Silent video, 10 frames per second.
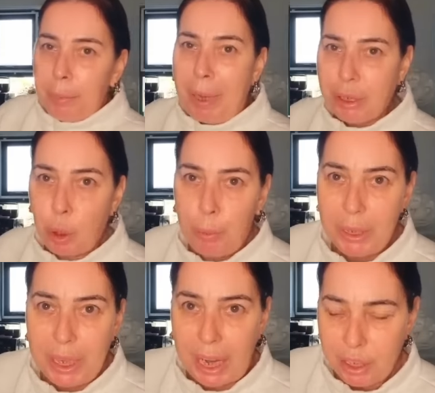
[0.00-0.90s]
Past
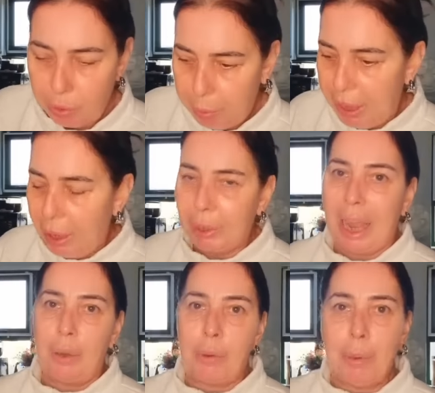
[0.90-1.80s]
couple of days I've been
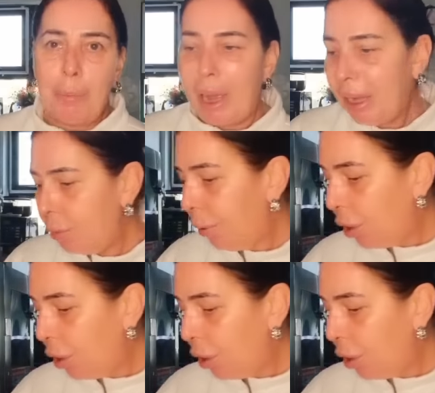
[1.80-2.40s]
okay with my back,